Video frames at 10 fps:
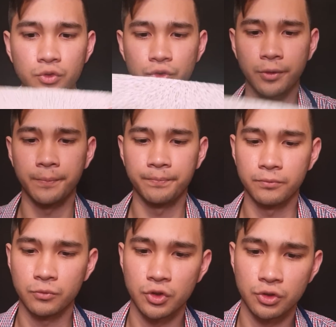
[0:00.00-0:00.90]
So
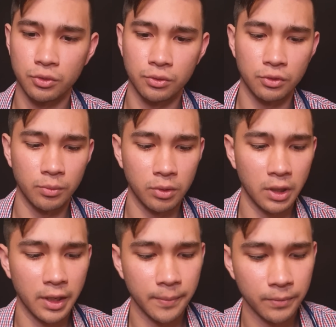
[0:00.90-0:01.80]
just going to
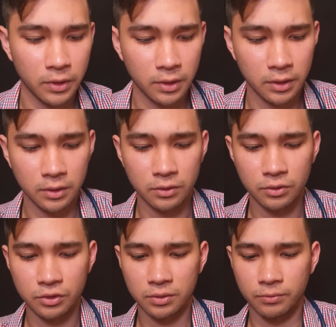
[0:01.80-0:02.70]
apply
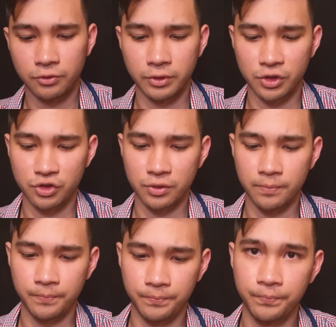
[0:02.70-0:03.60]
some friction
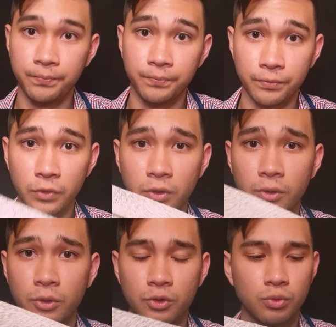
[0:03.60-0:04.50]

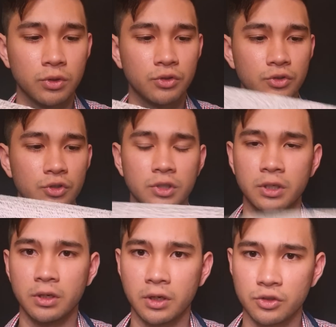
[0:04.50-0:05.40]
on those ones, just
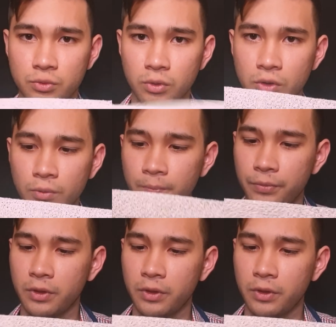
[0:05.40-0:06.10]
get a nice roll.